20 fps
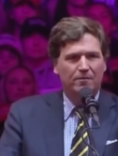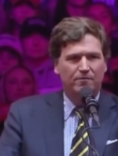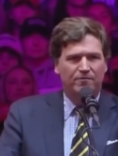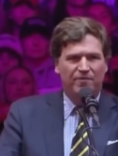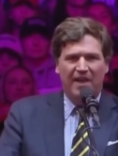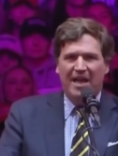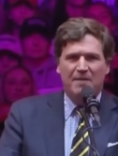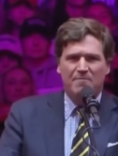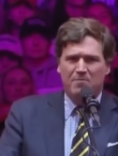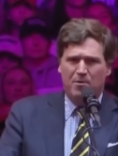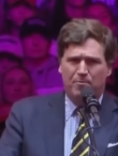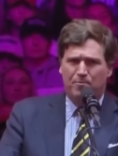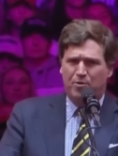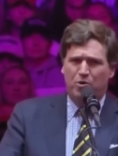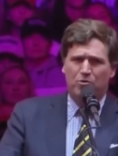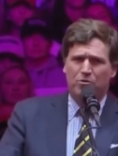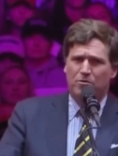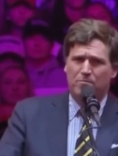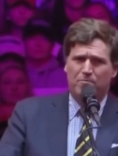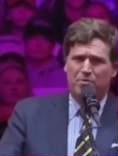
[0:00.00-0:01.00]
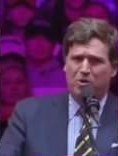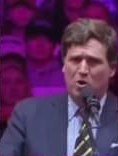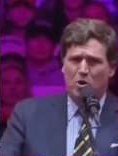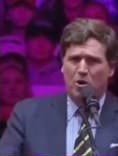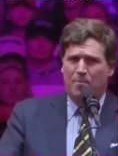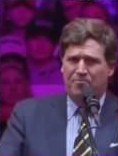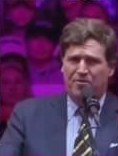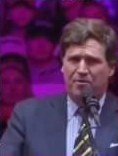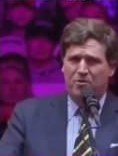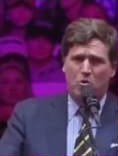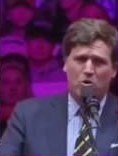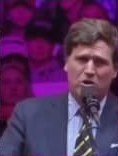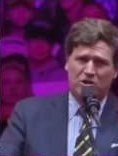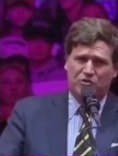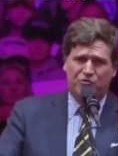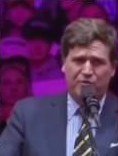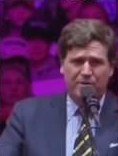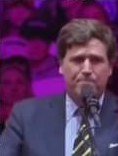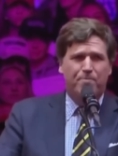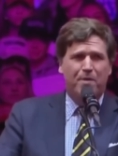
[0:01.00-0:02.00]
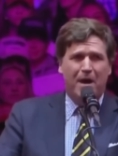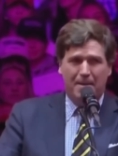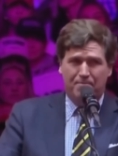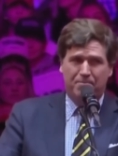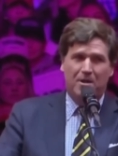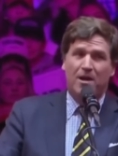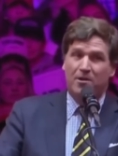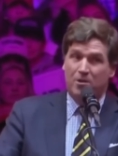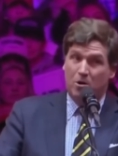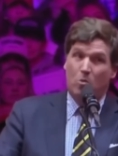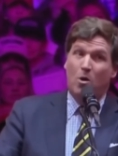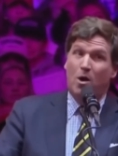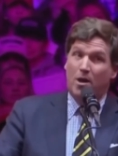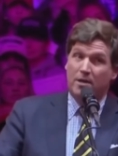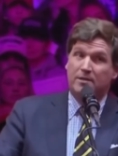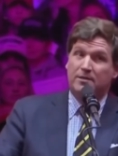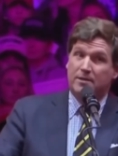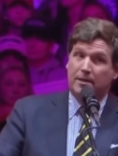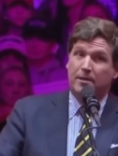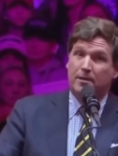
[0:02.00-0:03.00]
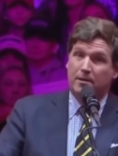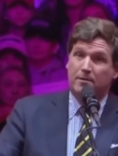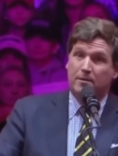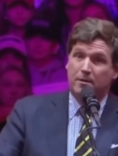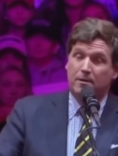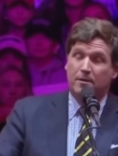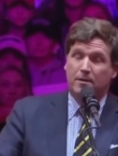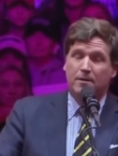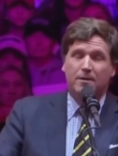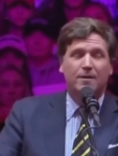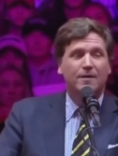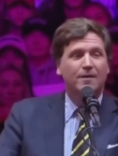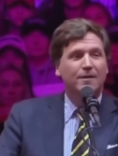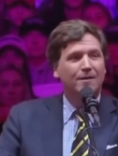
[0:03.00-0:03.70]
Vladimir Putin blew up the Nord Stream pipeline. No, honestly, he did.